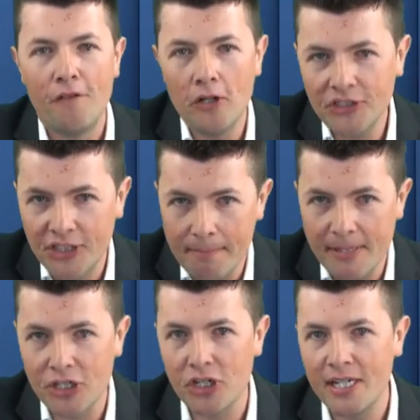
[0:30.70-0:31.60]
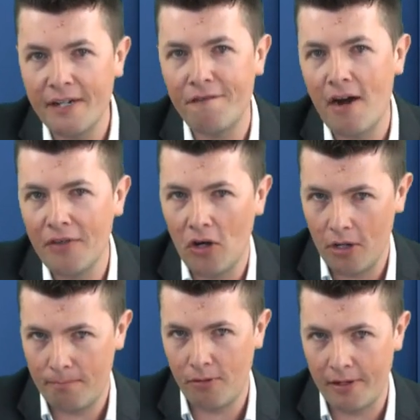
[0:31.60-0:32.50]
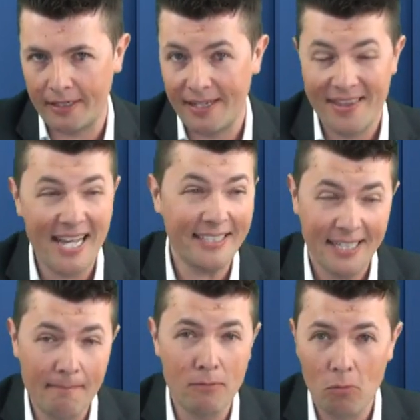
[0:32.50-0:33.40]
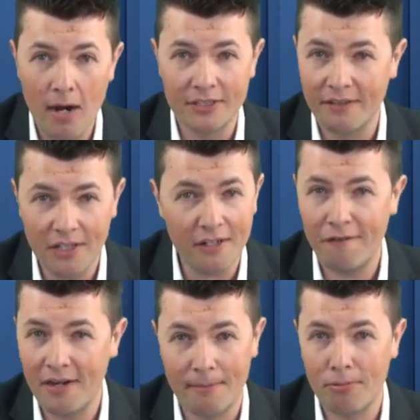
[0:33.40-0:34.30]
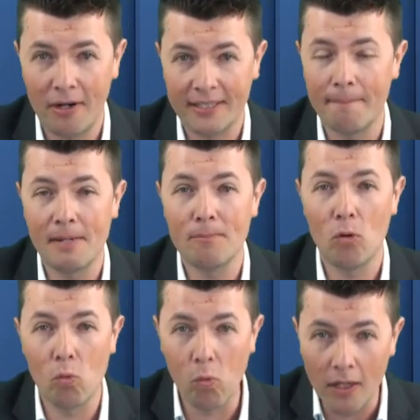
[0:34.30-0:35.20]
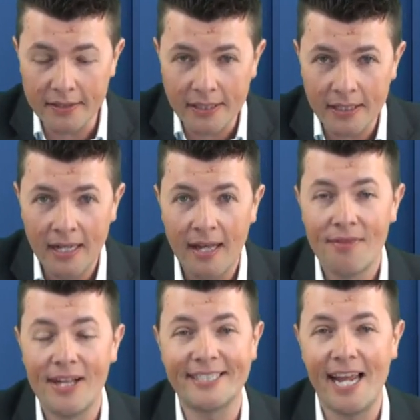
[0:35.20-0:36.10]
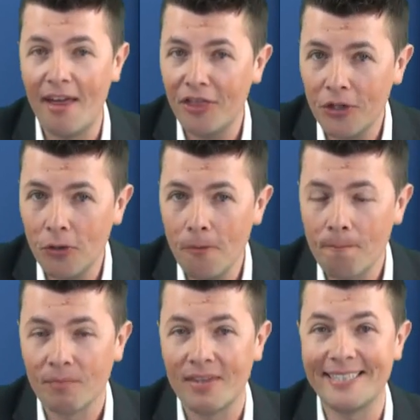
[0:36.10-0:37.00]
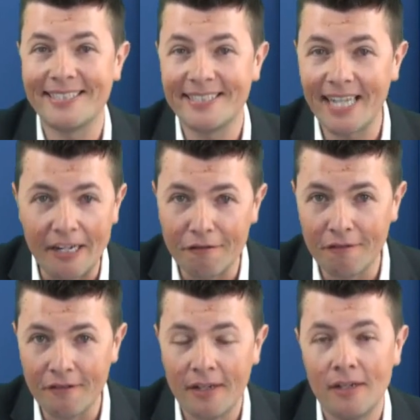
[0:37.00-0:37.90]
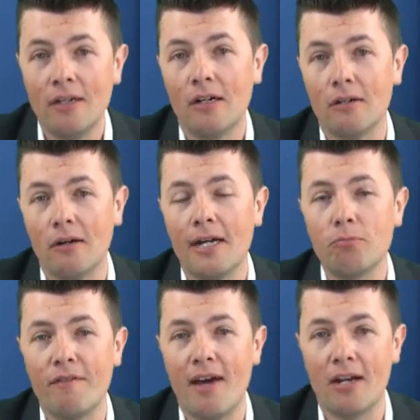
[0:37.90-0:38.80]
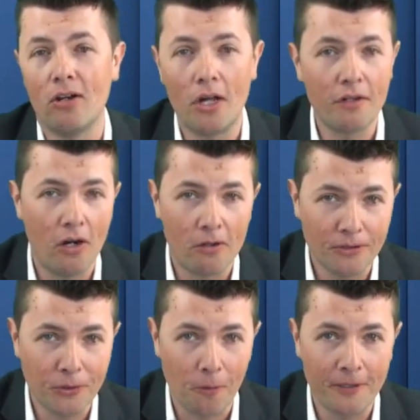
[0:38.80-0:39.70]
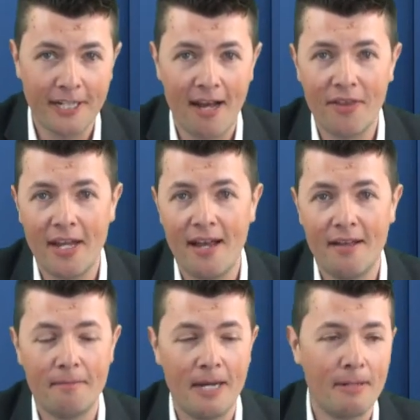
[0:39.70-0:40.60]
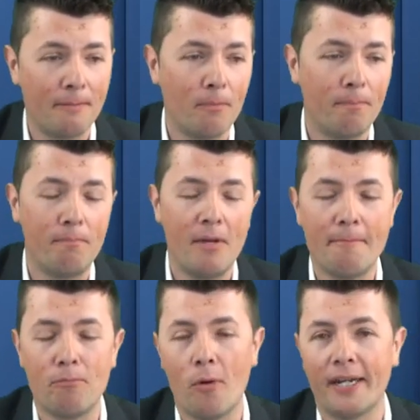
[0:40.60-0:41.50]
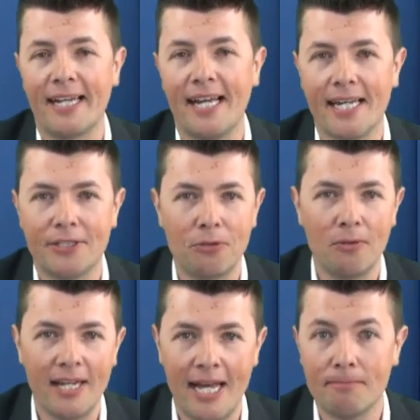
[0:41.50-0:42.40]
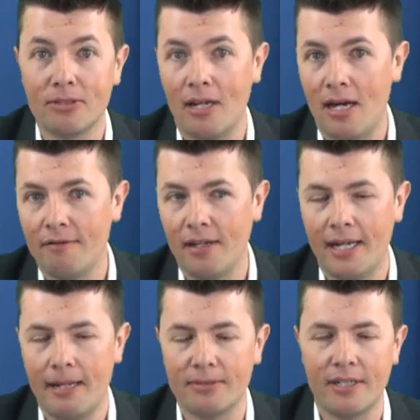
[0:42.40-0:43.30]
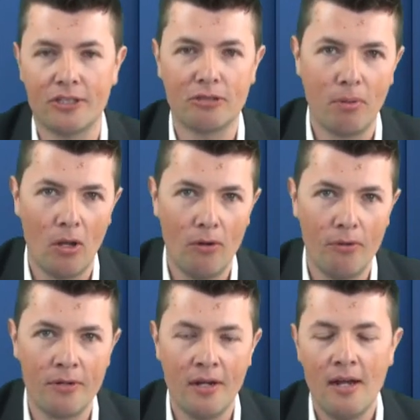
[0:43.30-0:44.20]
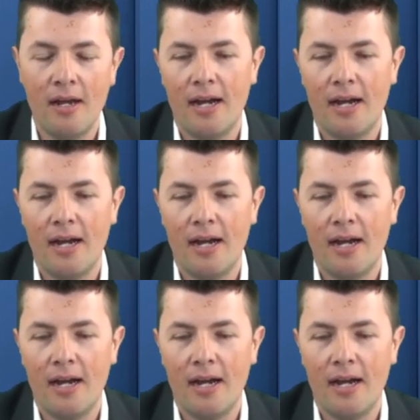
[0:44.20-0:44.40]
First step is you need to find the hot product. That's number one. You've got to find a product that people want, that's ethical, that's safe. All right, we've had a lot of horror stories out there about people importing electrical lamps, lava lamps that explode,